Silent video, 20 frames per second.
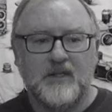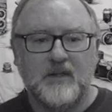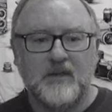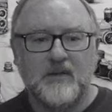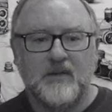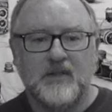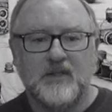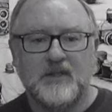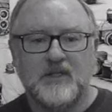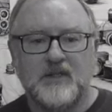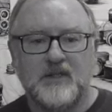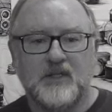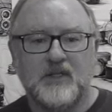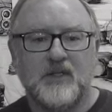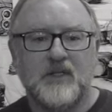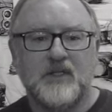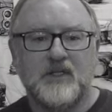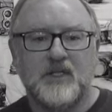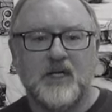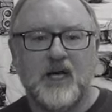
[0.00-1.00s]
this is a
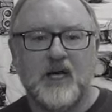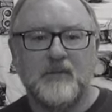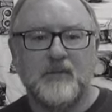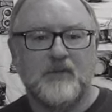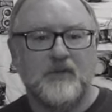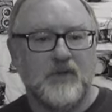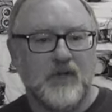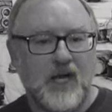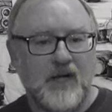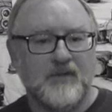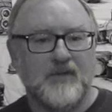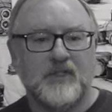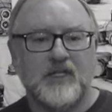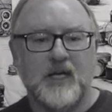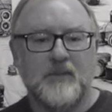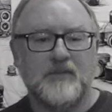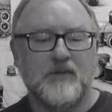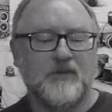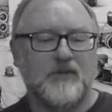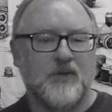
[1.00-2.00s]
good time. If you haven't
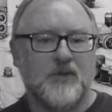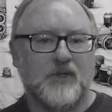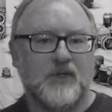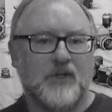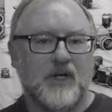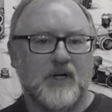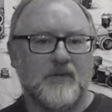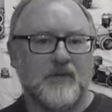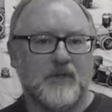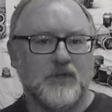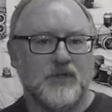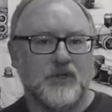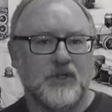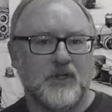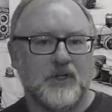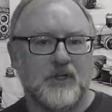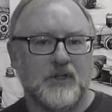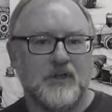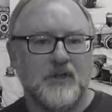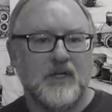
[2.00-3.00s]
kept a photographic
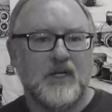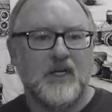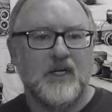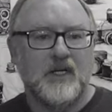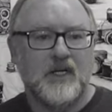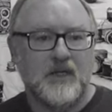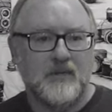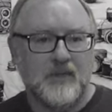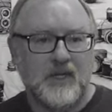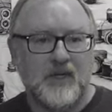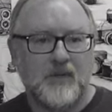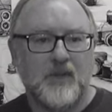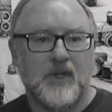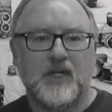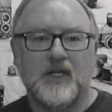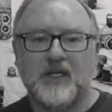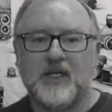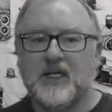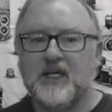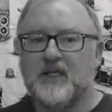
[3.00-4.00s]
journal, you might
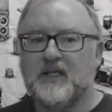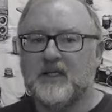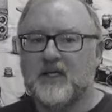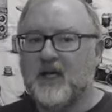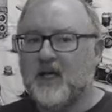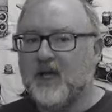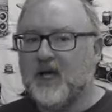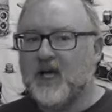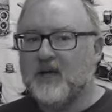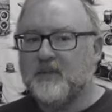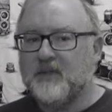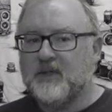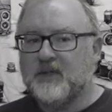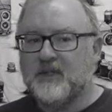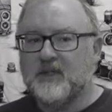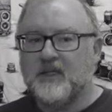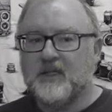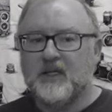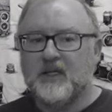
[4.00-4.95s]
want to get in the habit.